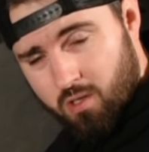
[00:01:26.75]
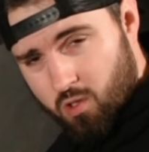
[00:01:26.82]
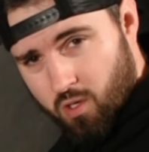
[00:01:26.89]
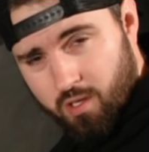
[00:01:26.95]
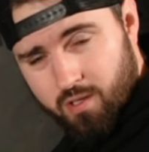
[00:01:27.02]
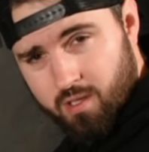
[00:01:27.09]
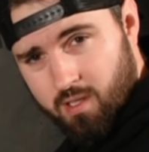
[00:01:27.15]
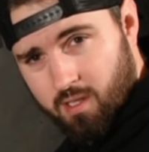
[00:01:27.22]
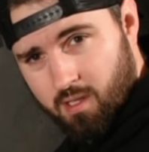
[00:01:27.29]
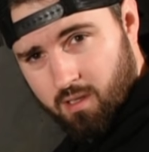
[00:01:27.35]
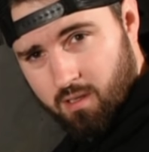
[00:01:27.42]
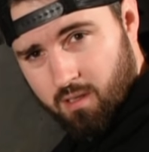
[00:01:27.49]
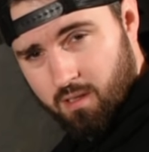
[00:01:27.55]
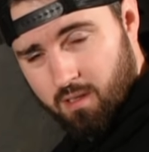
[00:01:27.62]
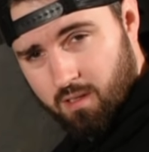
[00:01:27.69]

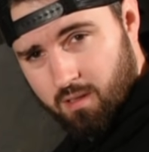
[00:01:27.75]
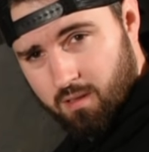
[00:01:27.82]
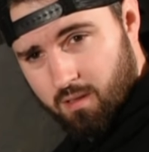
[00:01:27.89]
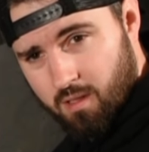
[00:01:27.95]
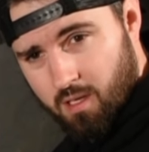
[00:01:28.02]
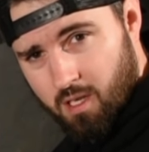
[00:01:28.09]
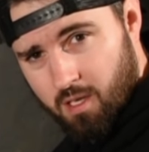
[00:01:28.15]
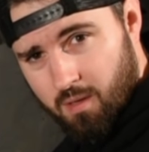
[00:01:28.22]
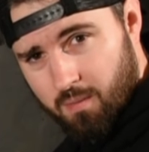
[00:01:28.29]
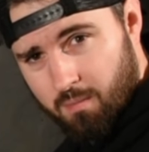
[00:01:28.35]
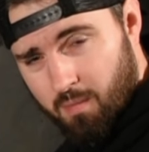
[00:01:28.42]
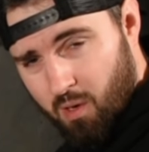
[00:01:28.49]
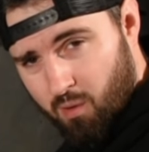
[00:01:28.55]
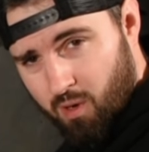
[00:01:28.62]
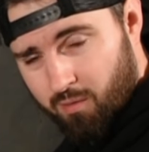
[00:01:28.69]
tracing Uh,
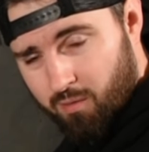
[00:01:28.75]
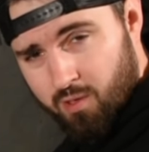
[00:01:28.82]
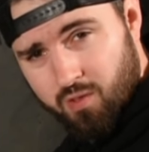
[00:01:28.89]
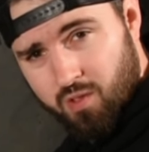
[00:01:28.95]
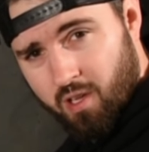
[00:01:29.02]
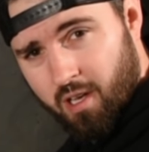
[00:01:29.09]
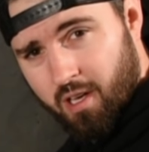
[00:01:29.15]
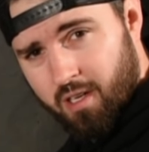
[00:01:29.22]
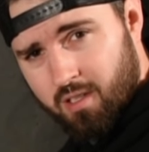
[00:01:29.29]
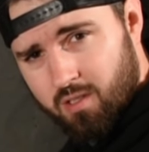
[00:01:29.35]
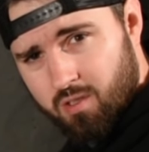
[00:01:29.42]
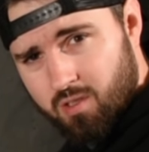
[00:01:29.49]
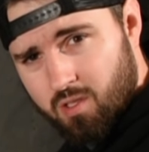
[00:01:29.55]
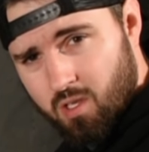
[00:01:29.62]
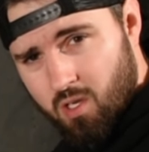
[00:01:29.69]
my reference
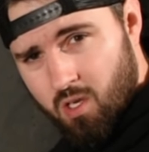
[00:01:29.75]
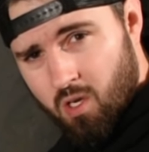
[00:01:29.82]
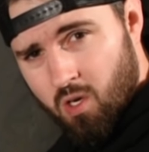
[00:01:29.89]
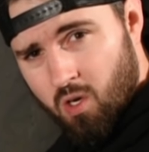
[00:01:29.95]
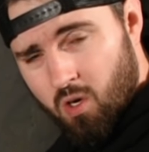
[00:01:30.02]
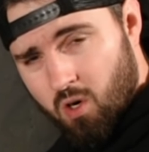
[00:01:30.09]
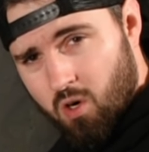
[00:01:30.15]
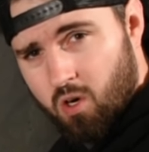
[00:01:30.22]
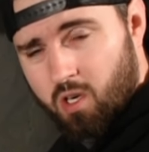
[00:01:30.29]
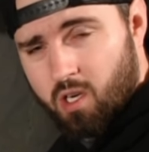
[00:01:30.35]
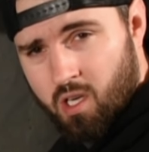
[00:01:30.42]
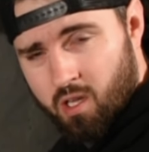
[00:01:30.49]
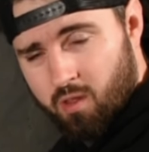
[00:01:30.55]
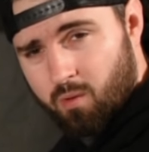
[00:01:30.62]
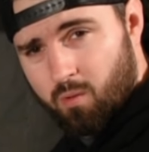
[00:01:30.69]
lines or
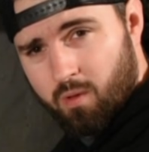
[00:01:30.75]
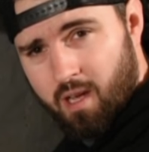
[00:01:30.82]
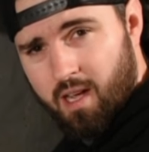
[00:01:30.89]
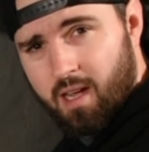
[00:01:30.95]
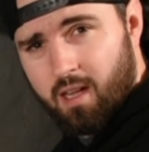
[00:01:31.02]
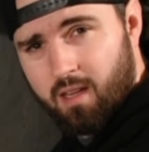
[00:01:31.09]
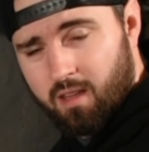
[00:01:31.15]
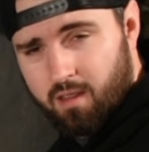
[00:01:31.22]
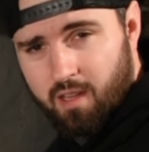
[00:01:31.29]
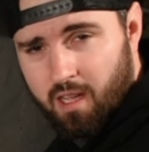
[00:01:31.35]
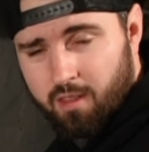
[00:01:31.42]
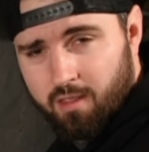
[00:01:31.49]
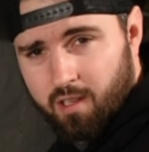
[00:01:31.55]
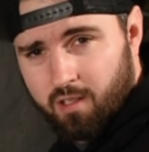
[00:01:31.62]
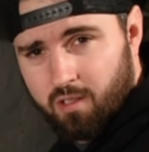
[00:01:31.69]
cutting through that
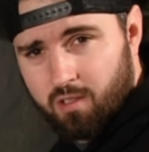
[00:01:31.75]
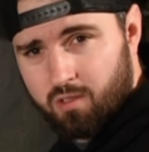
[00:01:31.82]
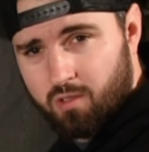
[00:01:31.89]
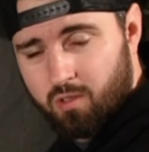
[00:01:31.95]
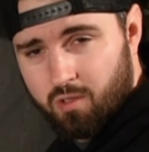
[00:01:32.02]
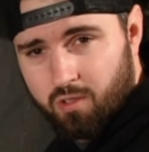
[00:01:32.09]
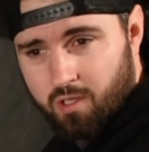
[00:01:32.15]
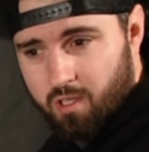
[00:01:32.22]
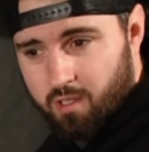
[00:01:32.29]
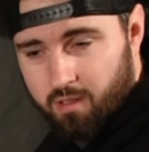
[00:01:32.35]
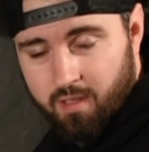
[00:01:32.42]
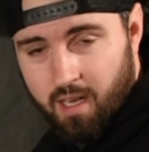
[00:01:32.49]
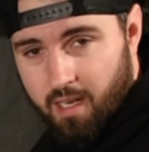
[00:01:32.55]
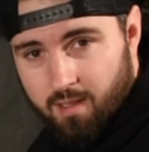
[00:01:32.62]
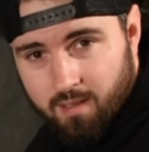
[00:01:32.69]
that thickness. You just gotta
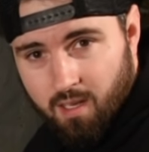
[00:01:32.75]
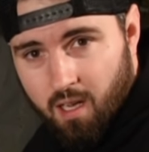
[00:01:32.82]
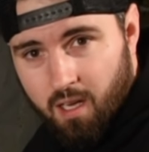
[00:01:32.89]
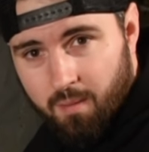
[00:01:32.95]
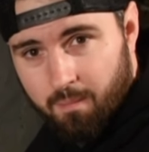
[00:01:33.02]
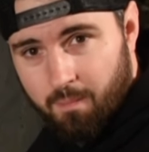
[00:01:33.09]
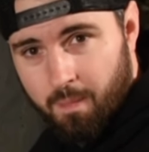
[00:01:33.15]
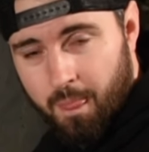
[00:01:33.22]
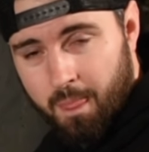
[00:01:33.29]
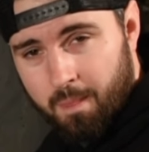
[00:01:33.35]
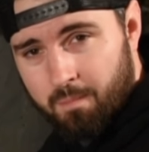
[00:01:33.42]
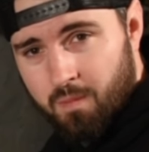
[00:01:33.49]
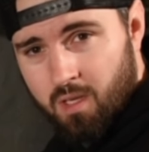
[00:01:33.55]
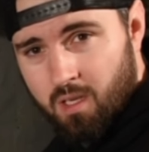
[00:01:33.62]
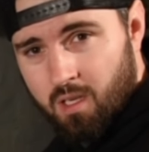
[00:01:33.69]
take your time,
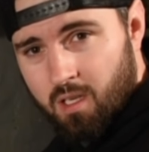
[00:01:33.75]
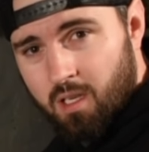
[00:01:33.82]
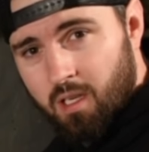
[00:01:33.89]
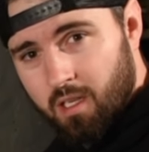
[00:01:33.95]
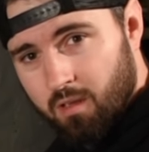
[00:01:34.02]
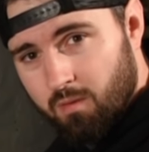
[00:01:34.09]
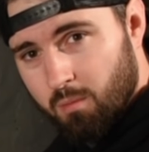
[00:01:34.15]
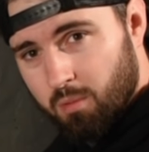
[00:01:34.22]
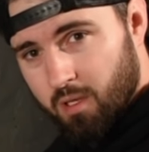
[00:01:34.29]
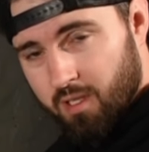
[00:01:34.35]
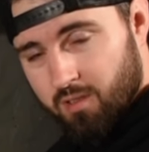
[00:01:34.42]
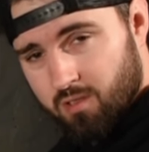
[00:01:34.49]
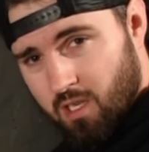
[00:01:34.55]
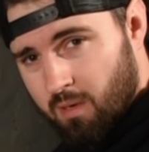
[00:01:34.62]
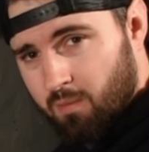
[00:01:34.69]
give the
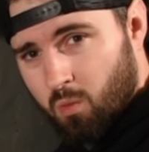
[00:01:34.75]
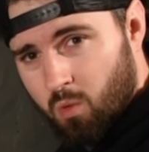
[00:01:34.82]
blades time to